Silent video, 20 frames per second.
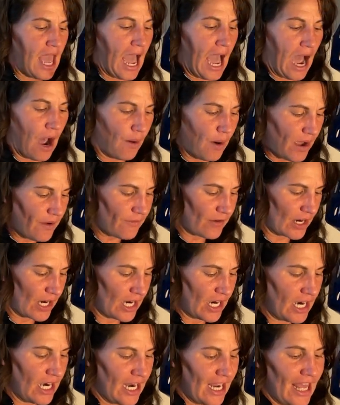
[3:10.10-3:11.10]

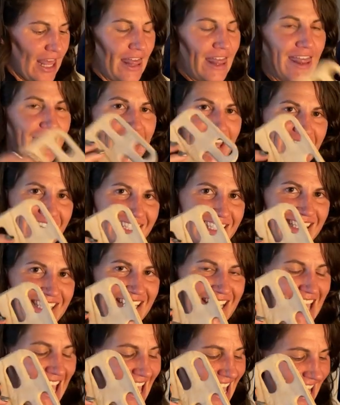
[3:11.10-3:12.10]
However, this
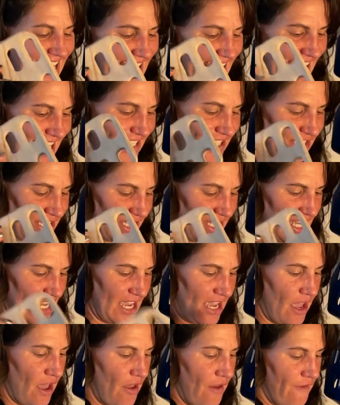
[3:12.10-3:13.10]
can
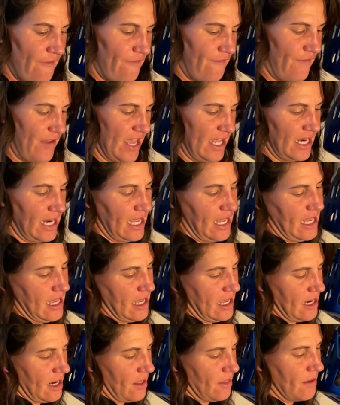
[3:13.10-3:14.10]
actually fit
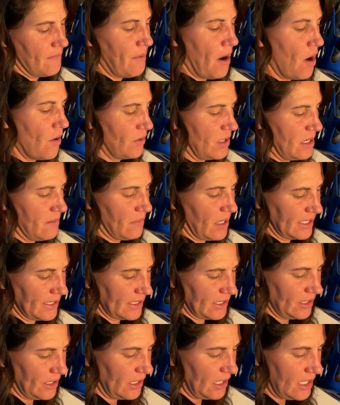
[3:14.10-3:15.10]
in the pony
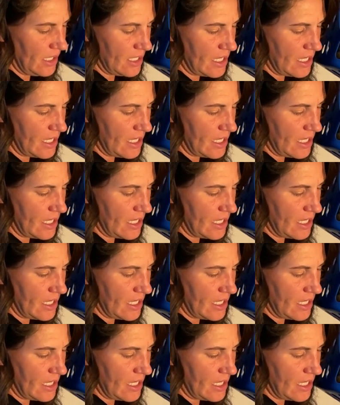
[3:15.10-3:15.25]
muzzle